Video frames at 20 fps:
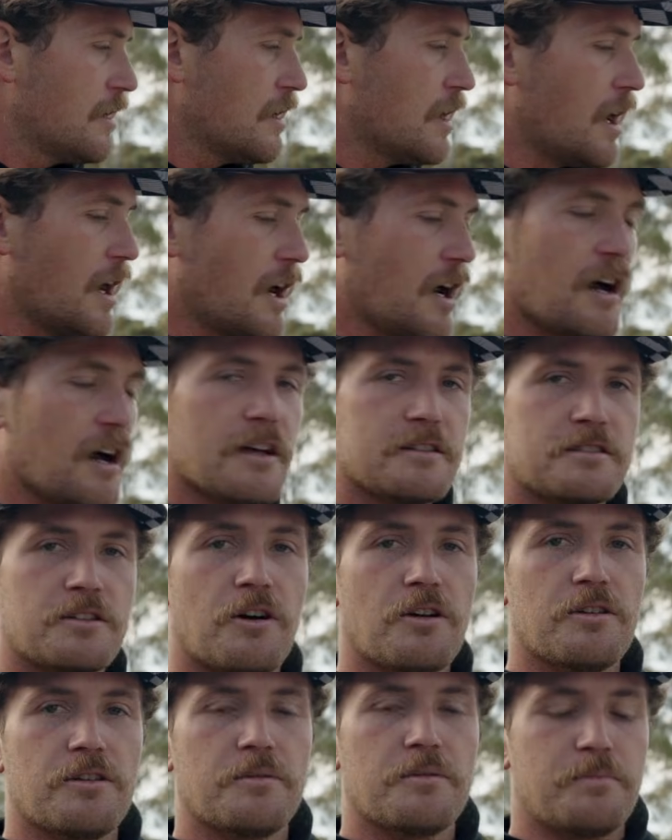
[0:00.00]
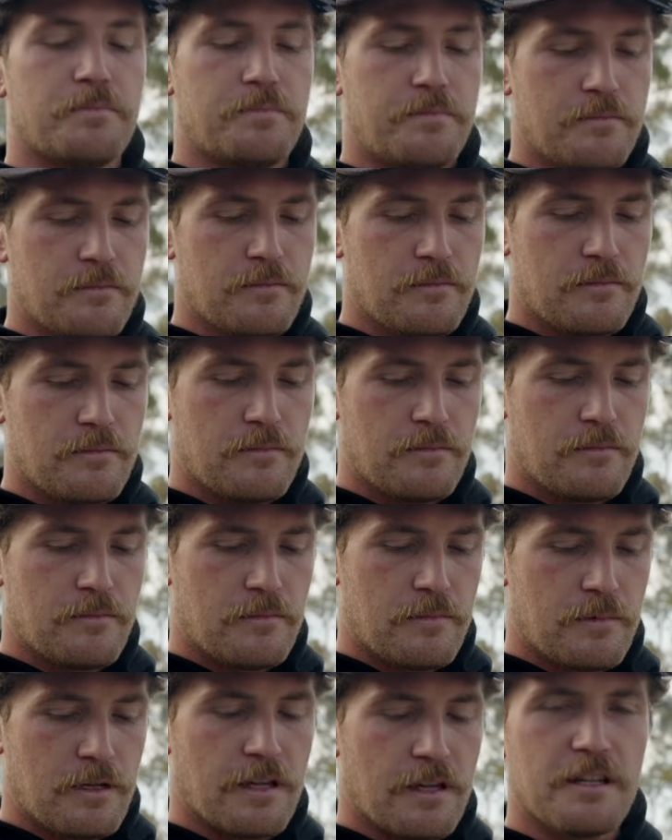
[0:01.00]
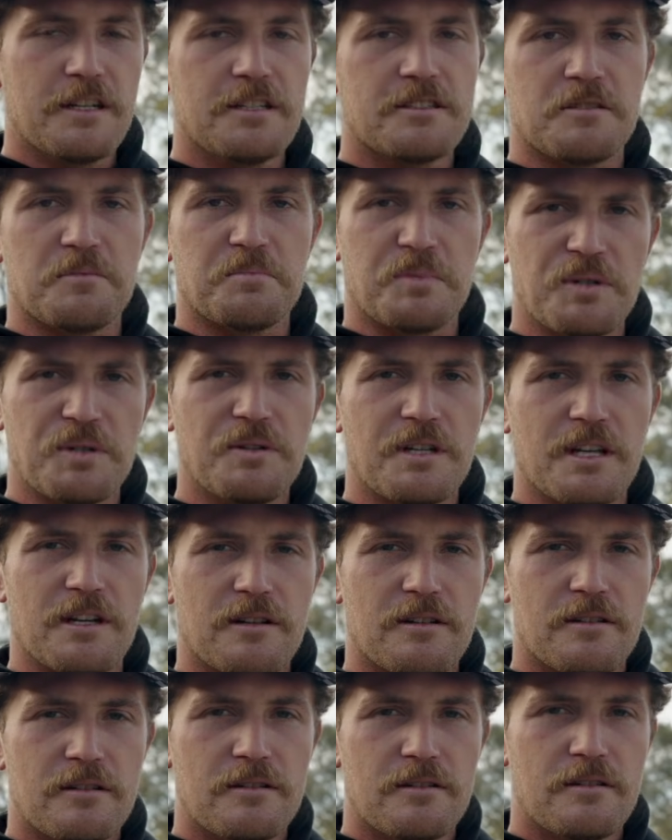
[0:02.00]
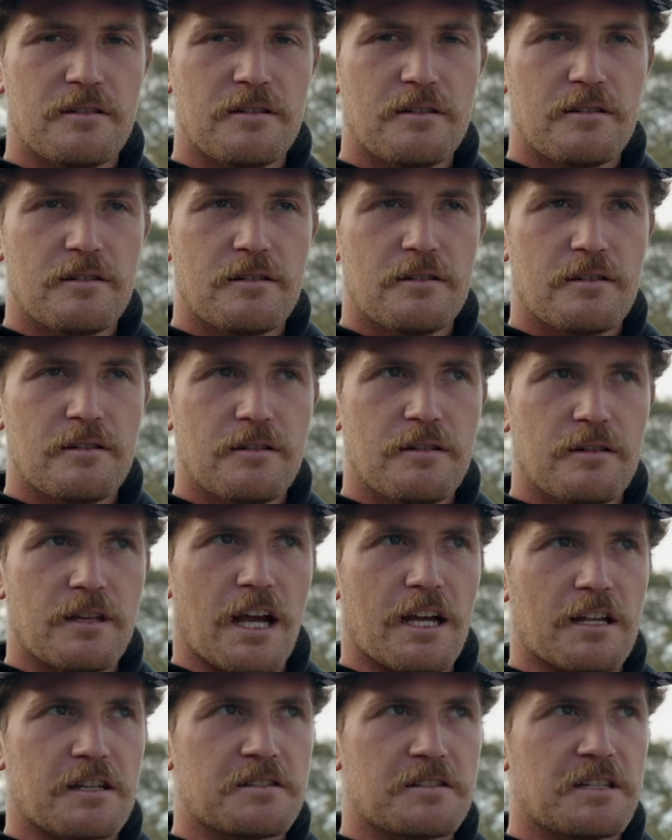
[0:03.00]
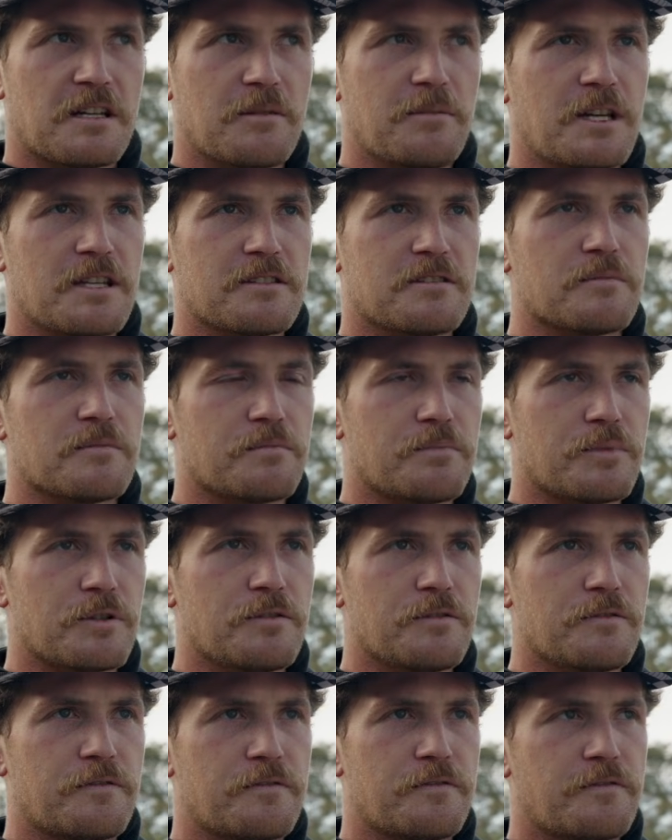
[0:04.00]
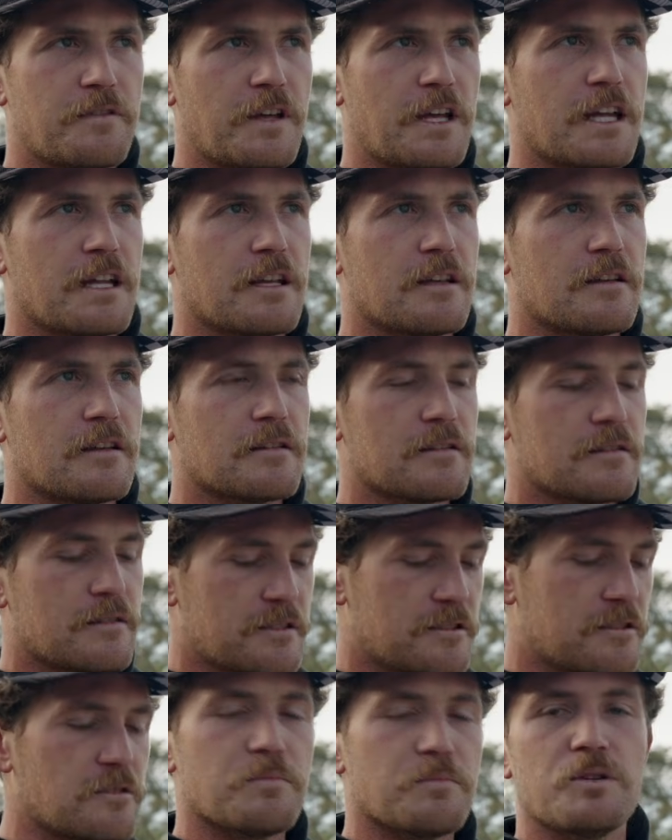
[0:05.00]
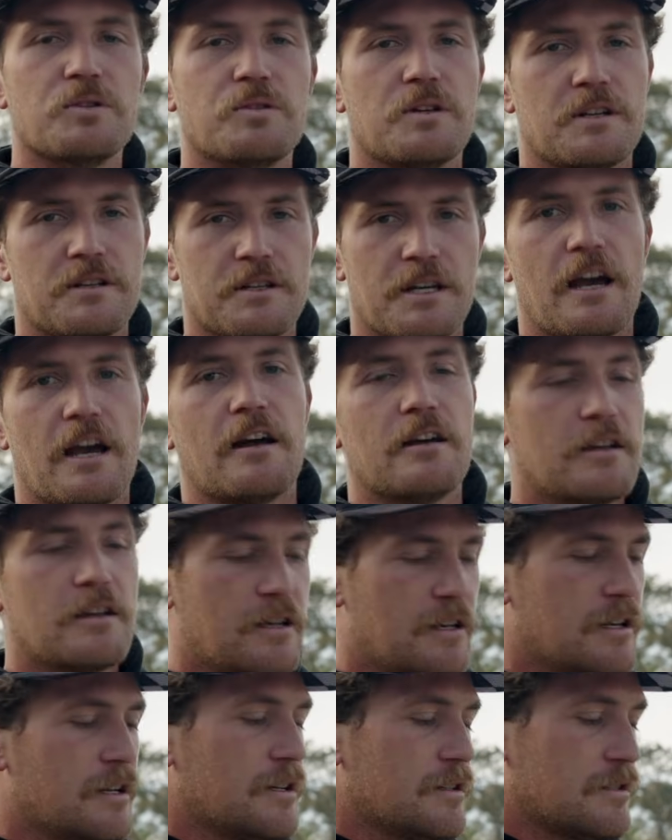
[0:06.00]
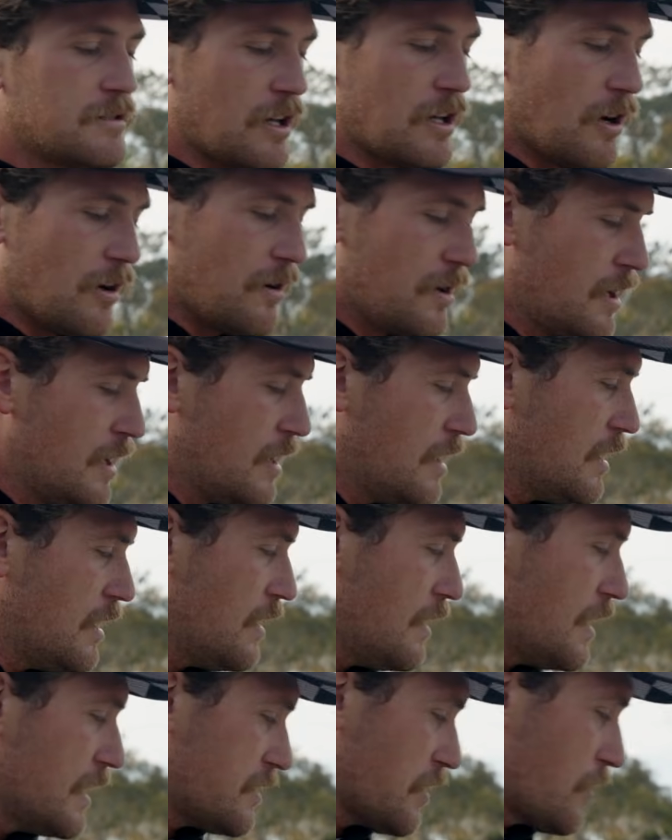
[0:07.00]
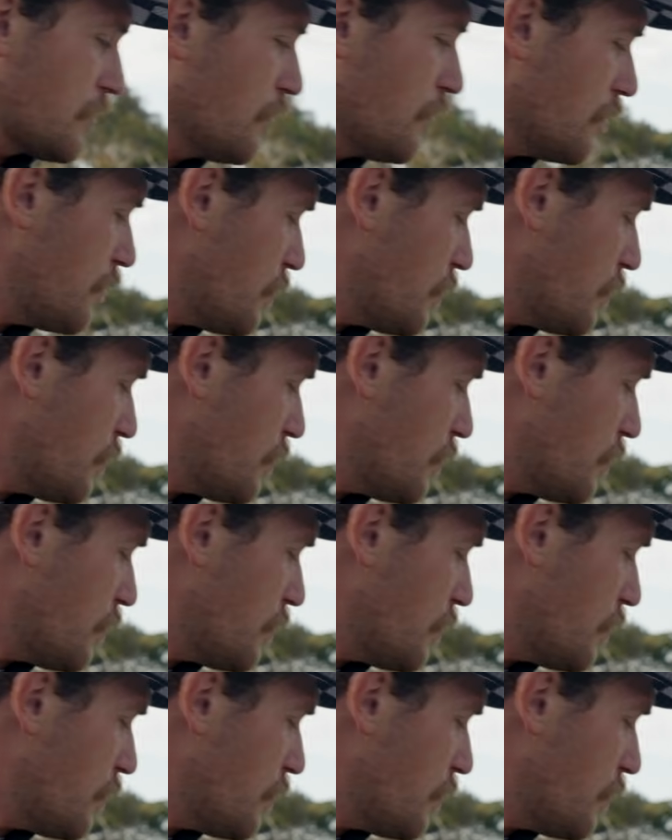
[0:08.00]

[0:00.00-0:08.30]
It's called I think it's the bluegill. Yeah, because Timmy has the blue fin. This is the bluegill, yeah. So it's a cool